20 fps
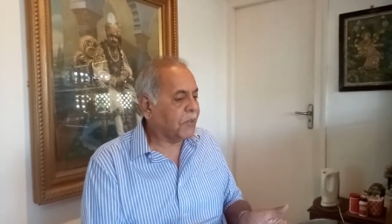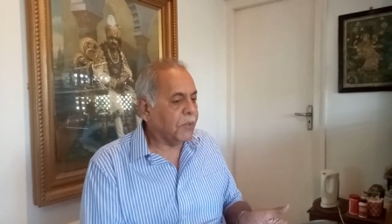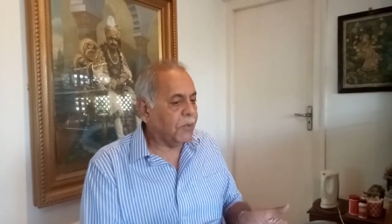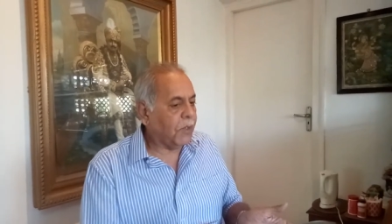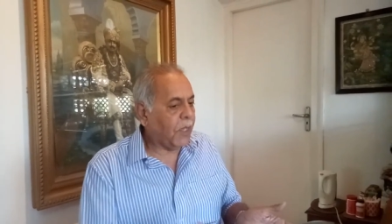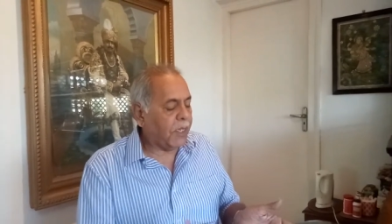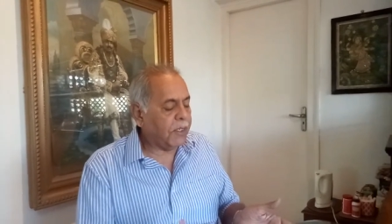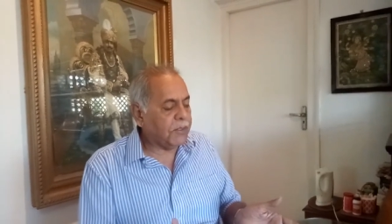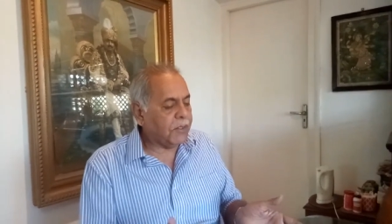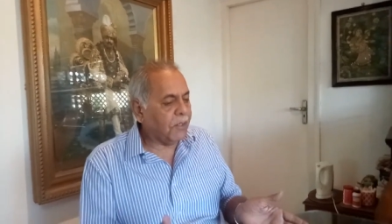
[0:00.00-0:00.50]

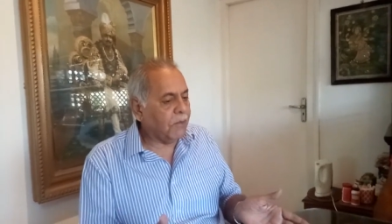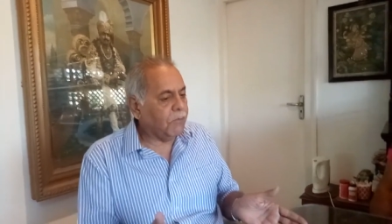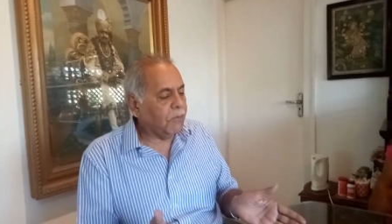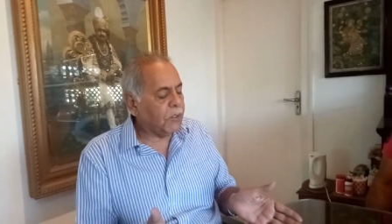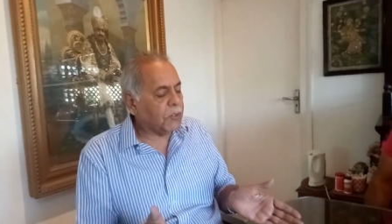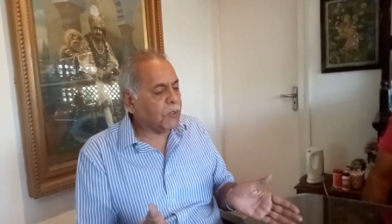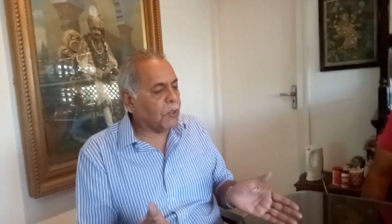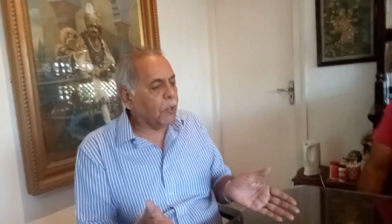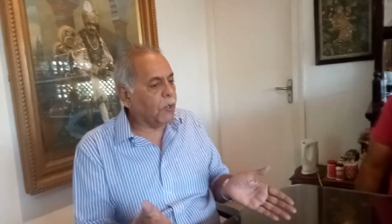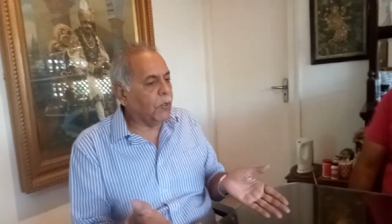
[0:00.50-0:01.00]
So I think
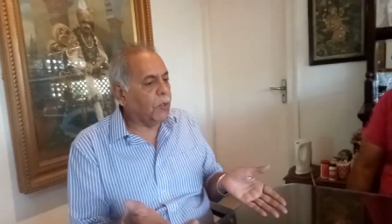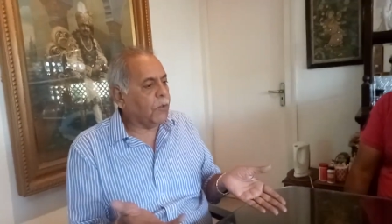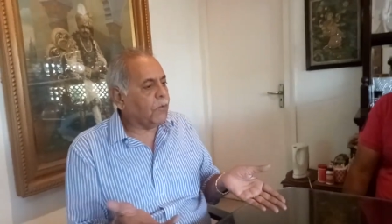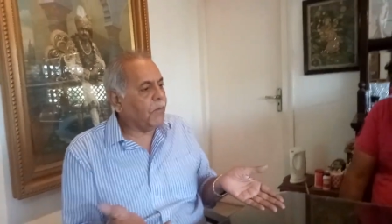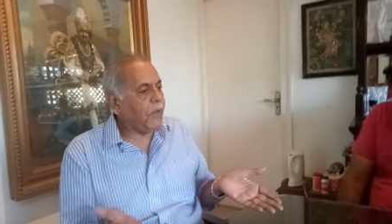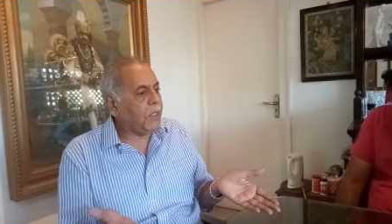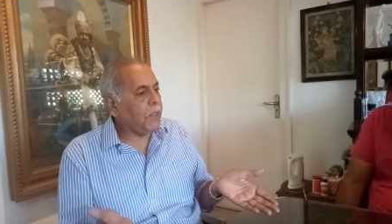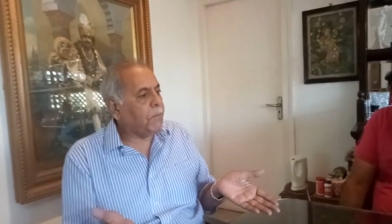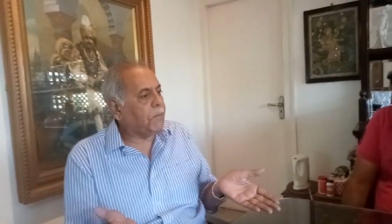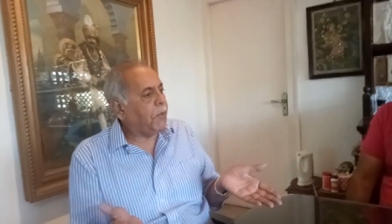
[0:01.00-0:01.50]
we should
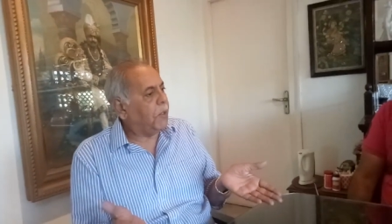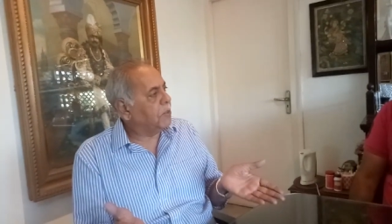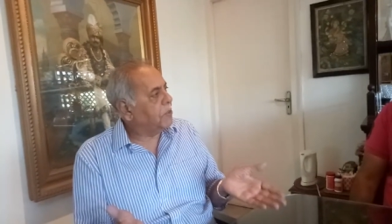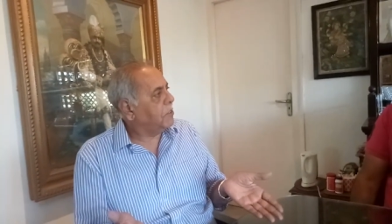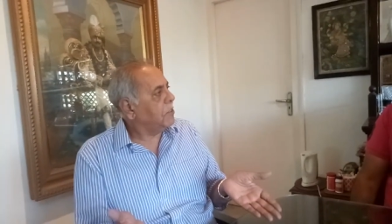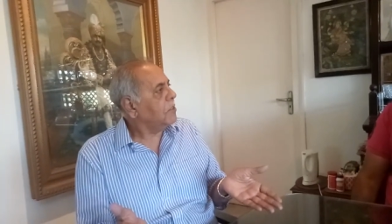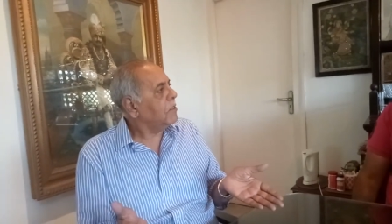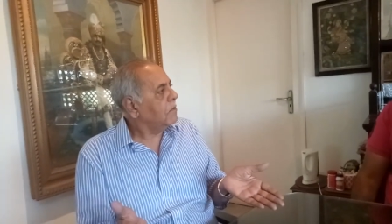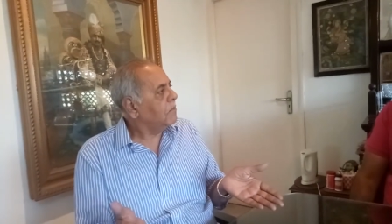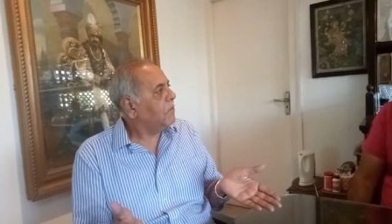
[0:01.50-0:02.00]
look very
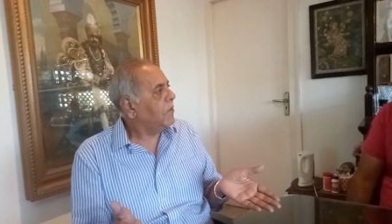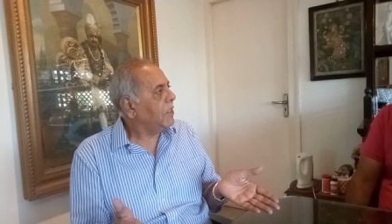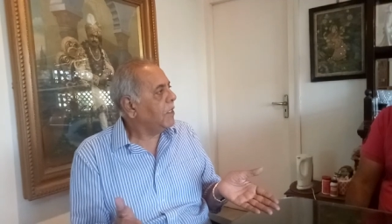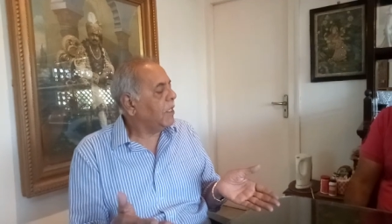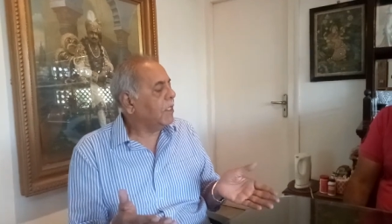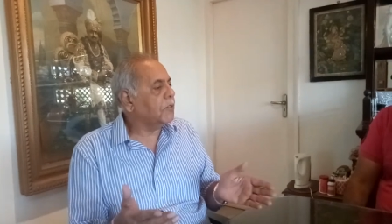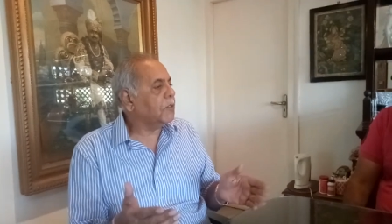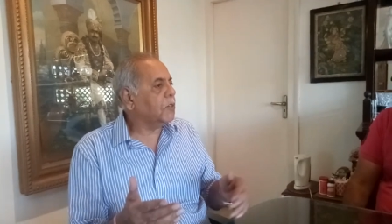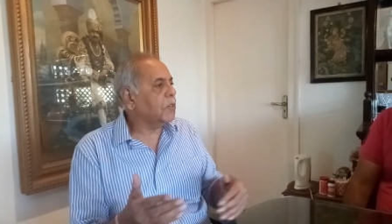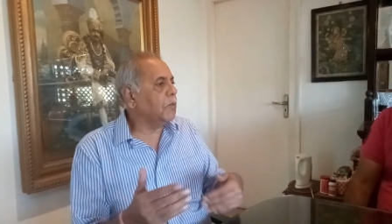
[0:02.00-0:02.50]

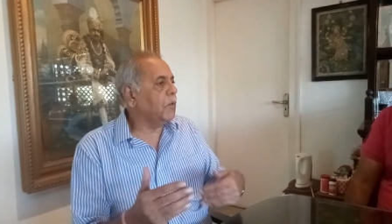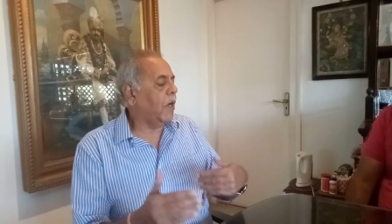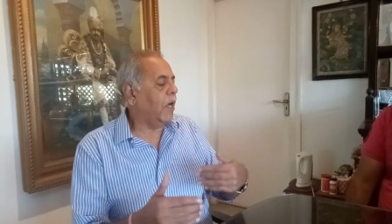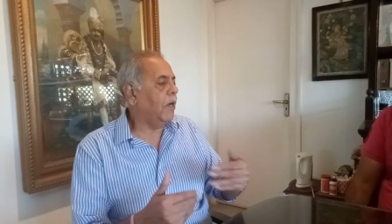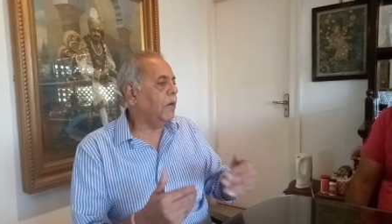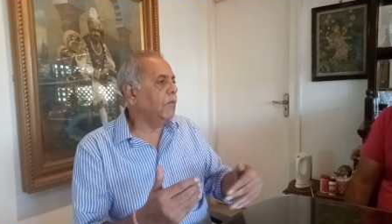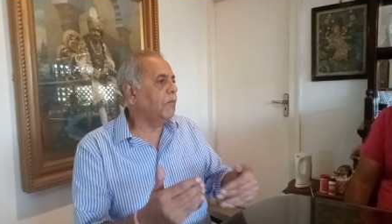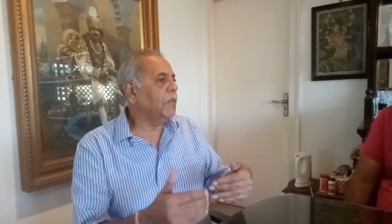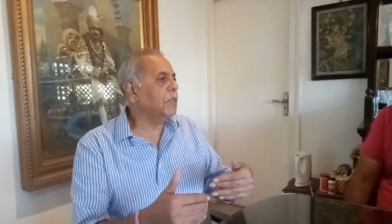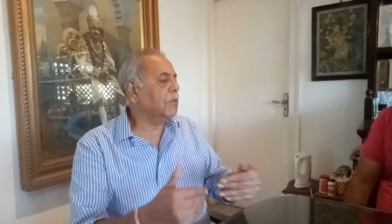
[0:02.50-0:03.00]
positively as to
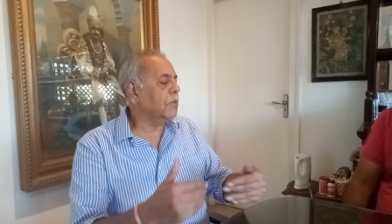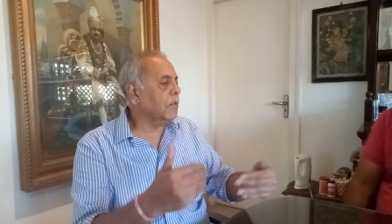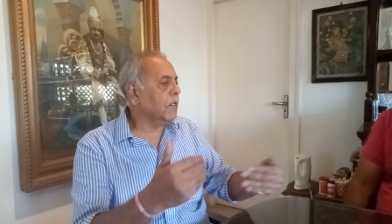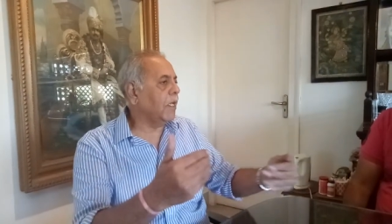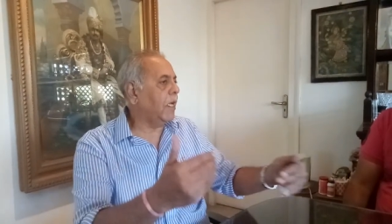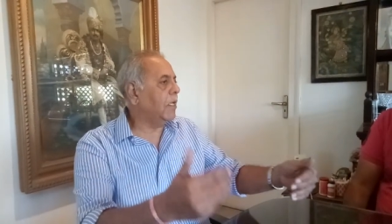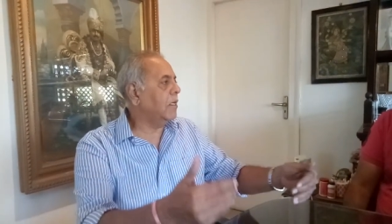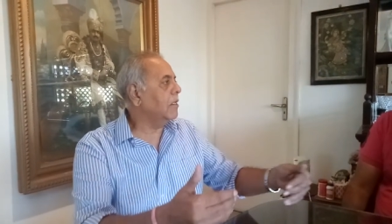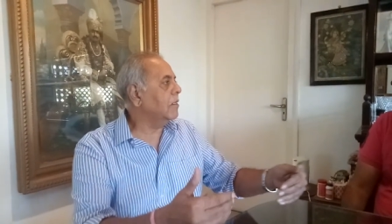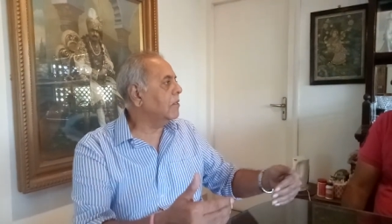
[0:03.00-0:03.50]
how we
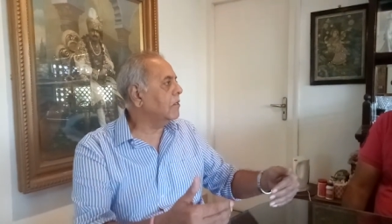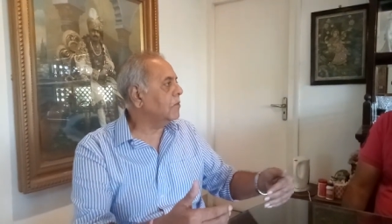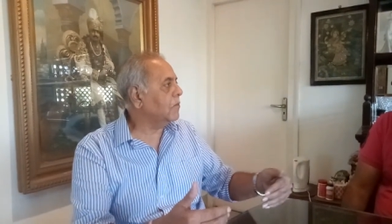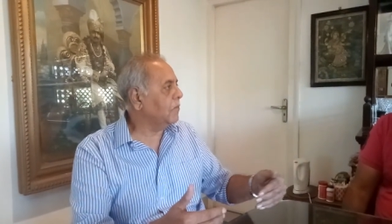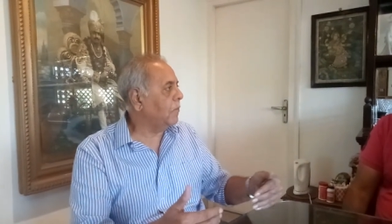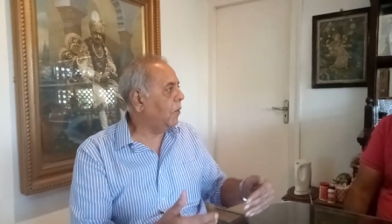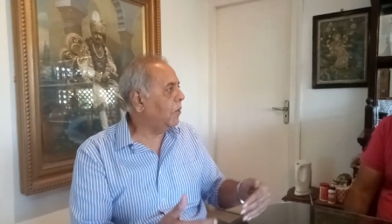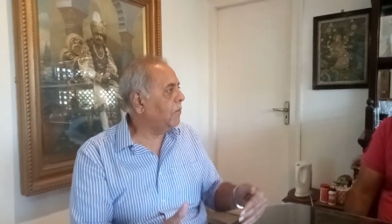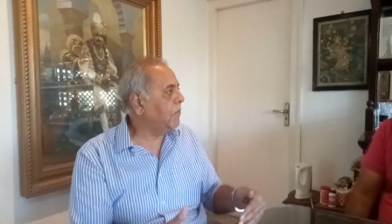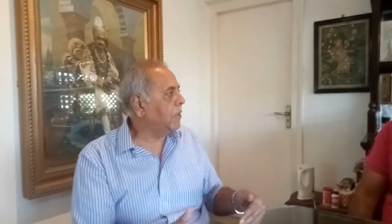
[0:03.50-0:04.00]
should carry this
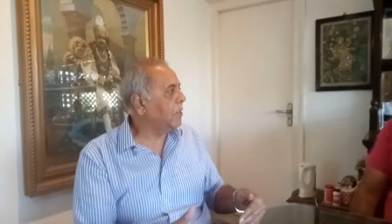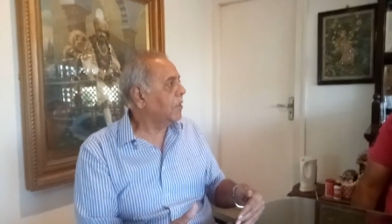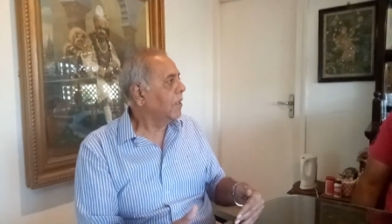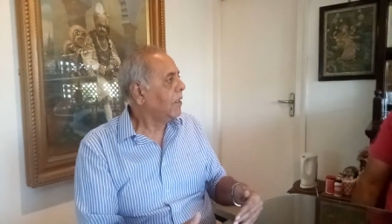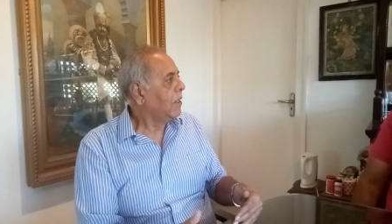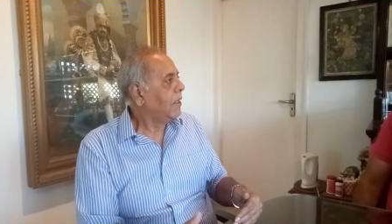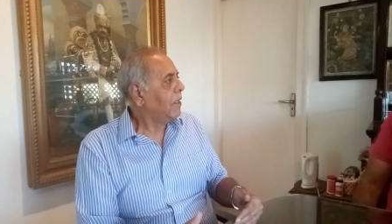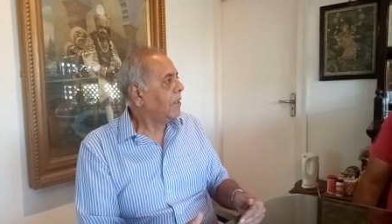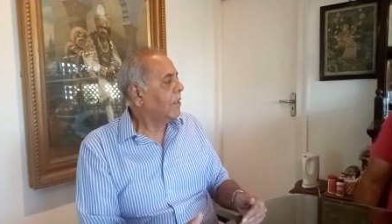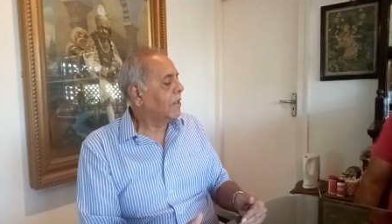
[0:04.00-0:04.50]

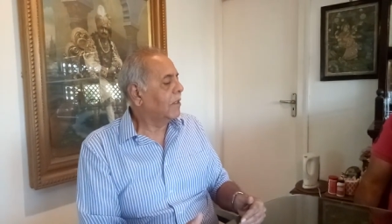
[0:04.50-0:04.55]
forward